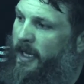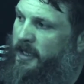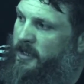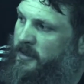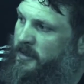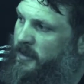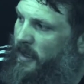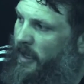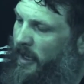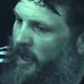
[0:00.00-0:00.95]
It's just,
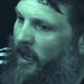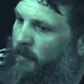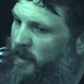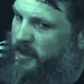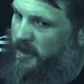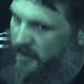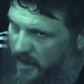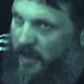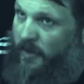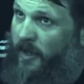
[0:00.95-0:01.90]
in our business,
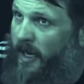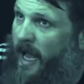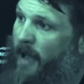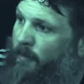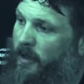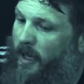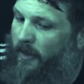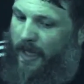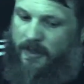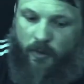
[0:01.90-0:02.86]
anything can happen,
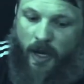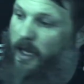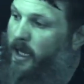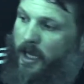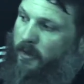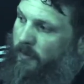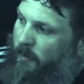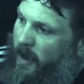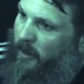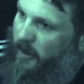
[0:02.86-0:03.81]
and that's what I love
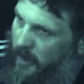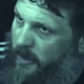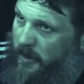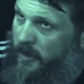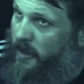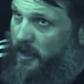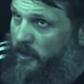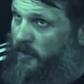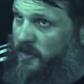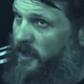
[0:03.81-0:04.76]
about
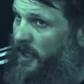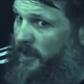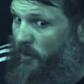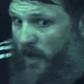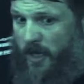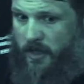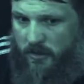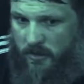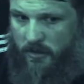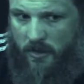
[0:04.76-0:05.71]
the UFC, and that's why,
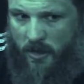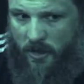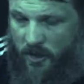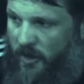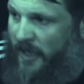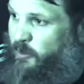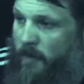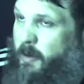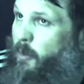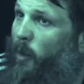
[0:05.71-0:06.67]
you know, that's
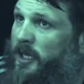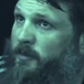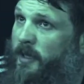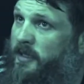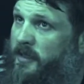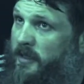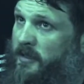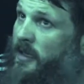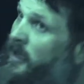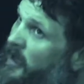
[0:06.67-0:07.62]
why people watch me, is
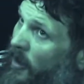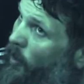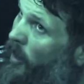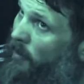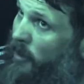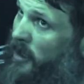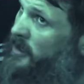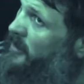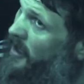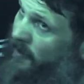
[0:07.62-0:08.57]
because one
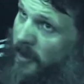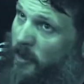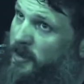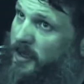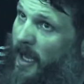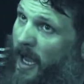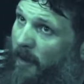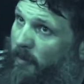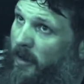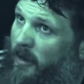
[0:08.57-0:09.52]
punch, you never know what's going to
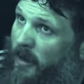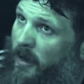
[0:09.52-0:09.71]
happen.